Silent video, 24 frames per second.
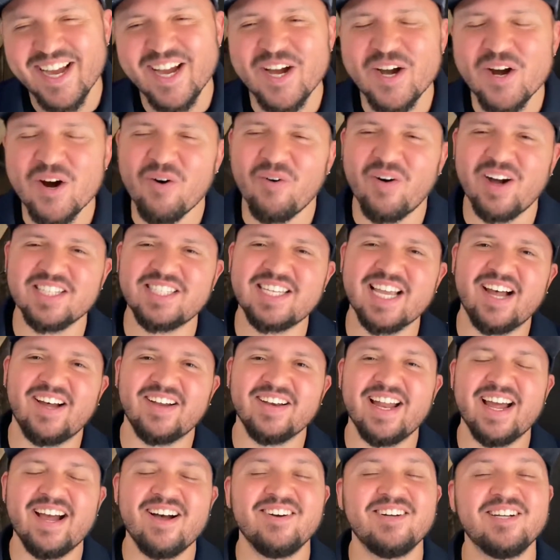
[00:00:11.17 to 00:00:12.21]
Watch out
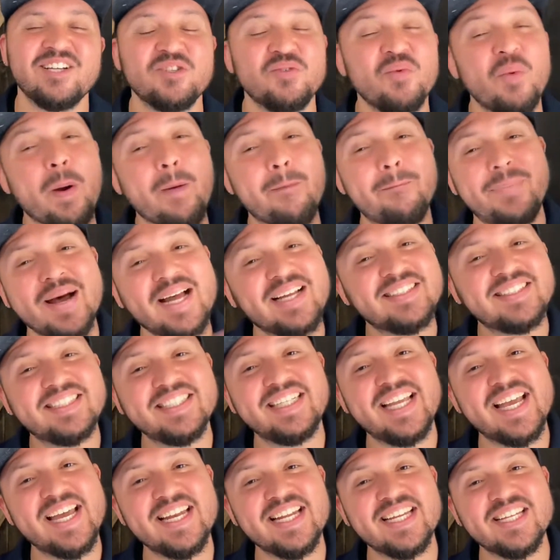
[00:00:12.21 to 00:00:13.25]
now, because we're about to
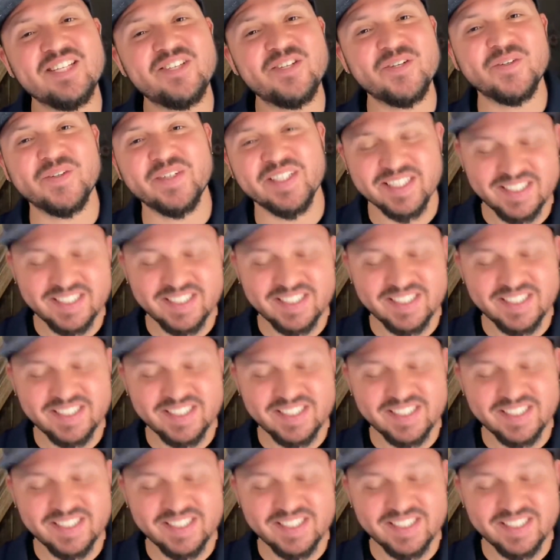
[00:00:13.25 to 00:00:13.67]
get into it.